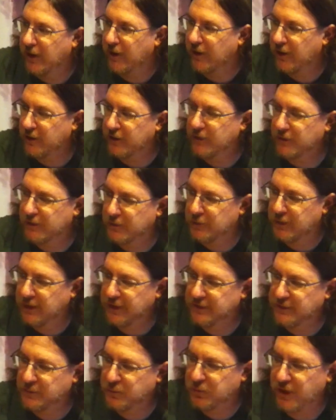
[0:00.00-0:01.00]
are
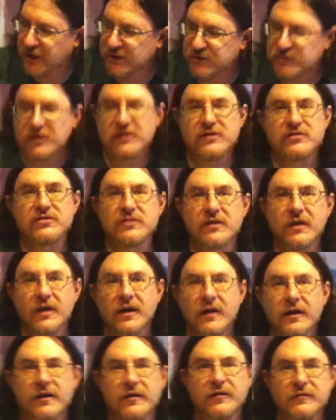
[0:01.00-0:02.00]
in the process
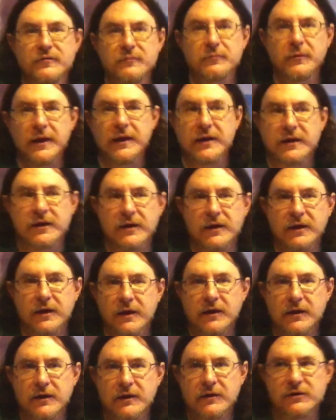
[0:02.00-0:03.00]
of
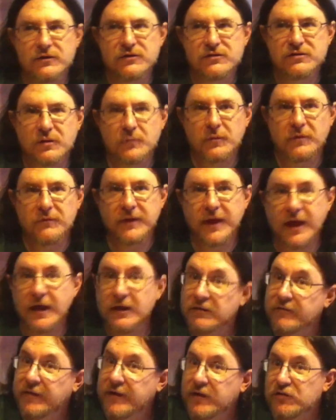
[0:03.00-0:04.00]
making some of the
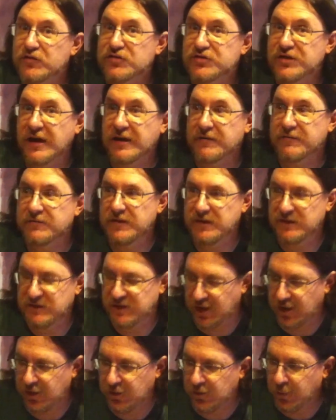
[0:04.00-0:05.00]
elevator shaft
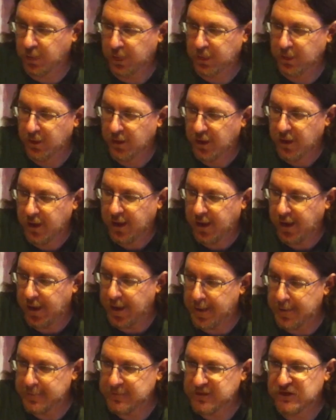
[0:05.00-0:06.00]
detail.
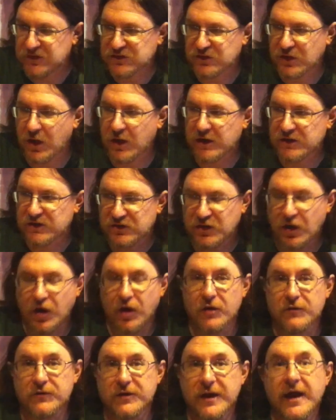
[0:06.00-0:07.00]
You saw us
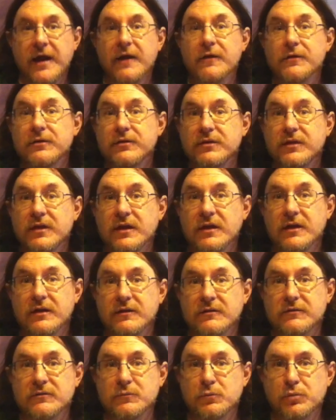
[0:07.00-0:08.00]
carving out
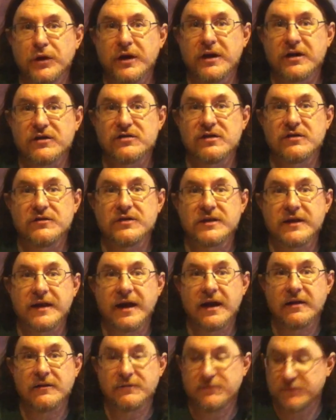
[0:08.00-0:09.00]
the bricks and everything
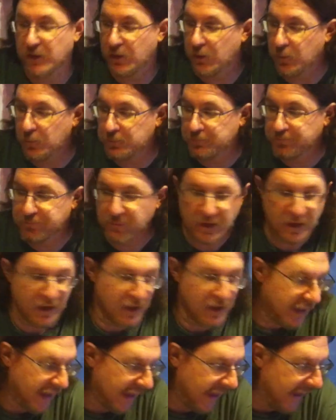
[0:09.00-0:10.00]
out of the foam.
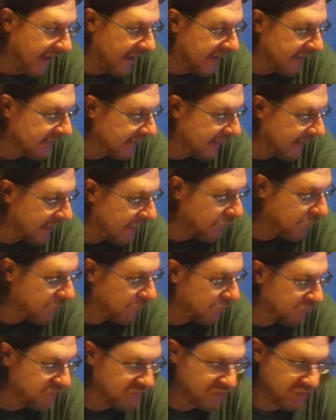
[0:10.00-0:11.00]
And now
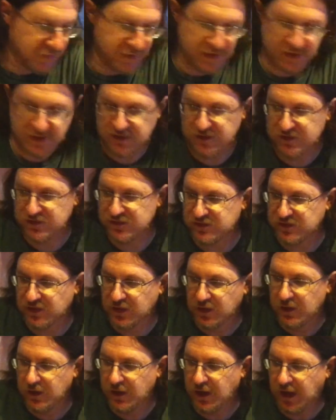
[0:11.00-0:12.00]
what we're doing is,
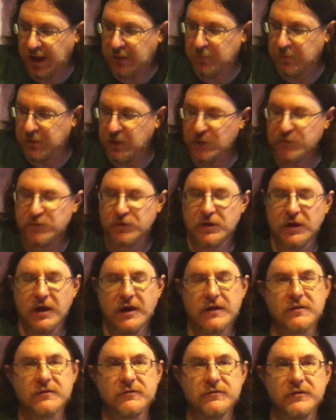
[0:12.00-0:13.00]
I went over a
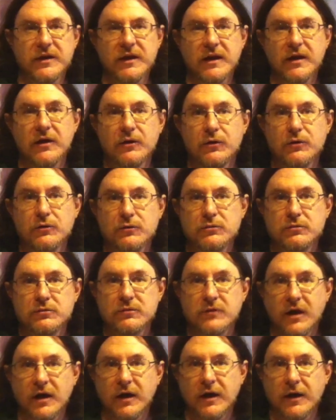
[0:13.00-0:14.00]
lot of the video
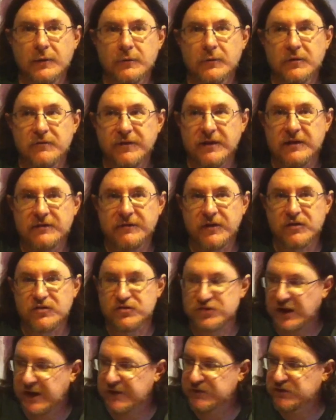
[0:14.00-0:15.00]
of elevator
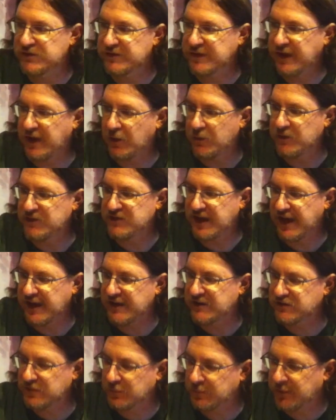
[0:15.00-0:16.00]
shafts, and they always
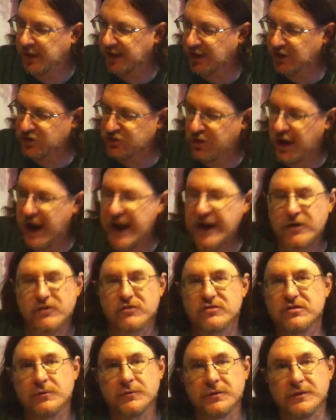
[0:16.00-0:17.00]
had some kind of track or
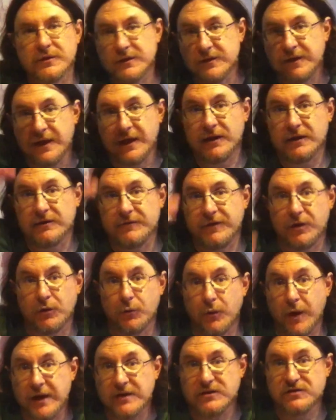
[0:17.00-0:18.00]
something that the elevator
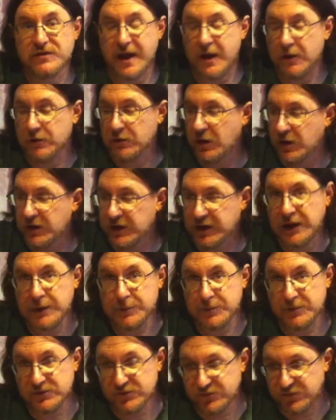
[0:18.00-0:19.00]
rides down on to
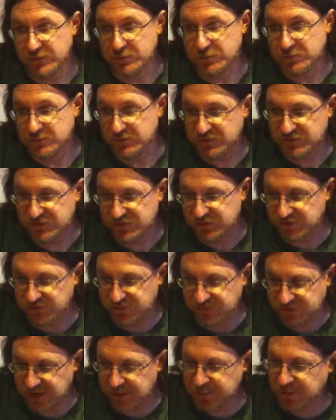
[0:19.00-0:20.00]
keep
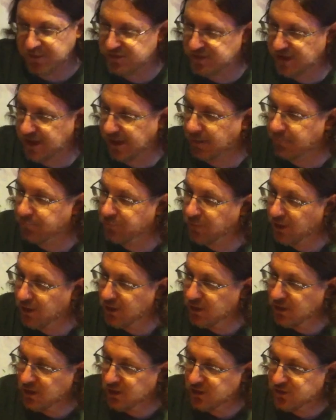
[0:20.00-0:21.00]
it steady.
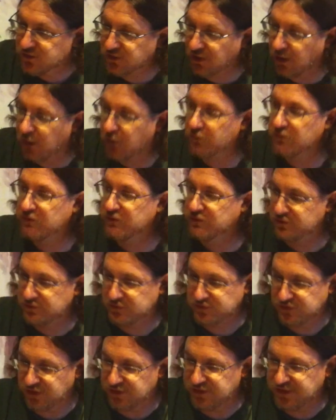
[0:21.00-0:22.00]
So,
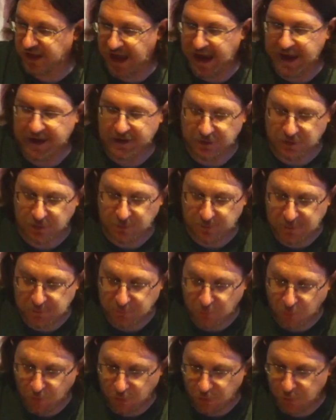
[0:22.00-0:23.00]
just to add a little bit
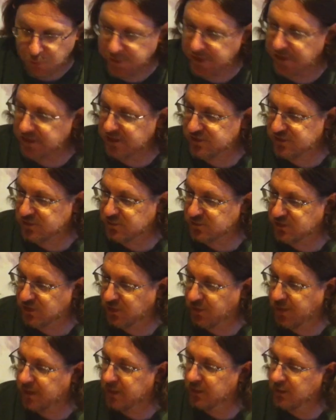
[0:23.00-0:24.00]
more realism
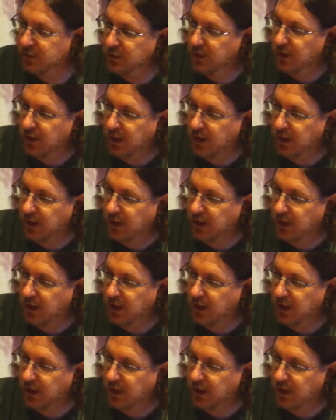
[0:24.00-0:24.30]
to it,